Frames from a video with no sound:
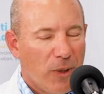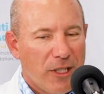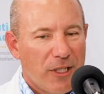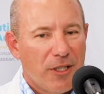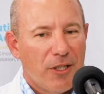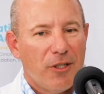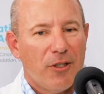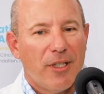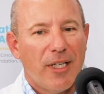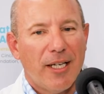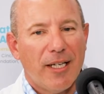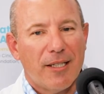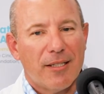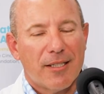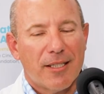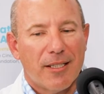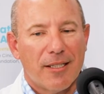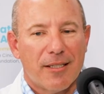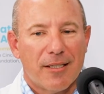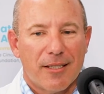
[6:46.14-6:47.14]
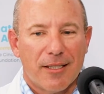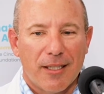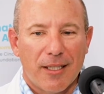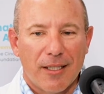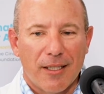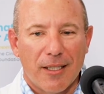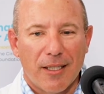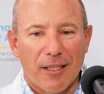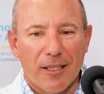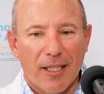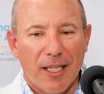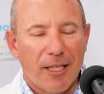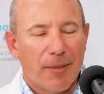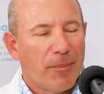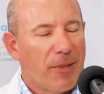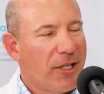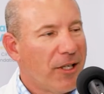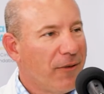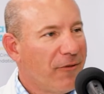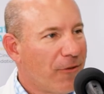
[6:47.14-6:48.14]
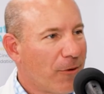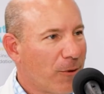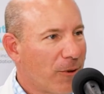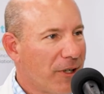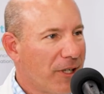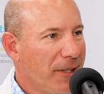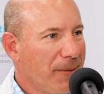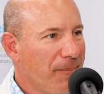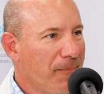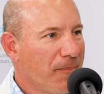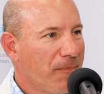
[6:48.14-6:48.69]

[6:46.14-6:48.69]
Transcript: We do, yeah. It's in Lake Mary, Florida.